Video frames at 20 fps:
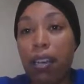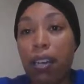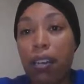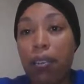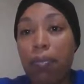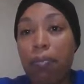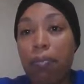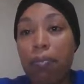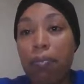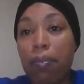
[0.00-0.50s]

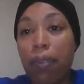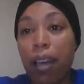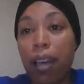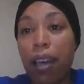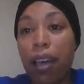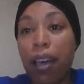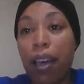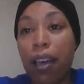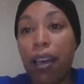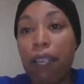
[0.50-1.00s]
I
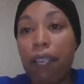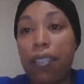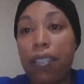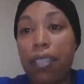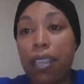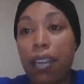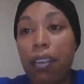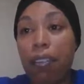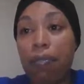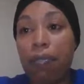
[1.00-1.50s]
have
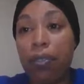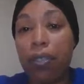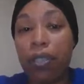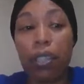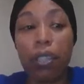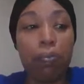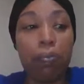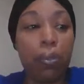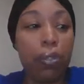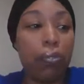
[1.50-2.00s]
set up for the
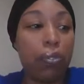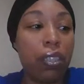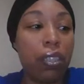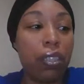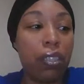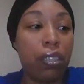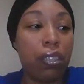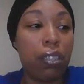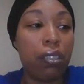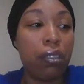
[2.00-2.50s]

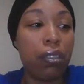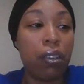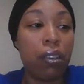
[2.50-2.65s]
communities.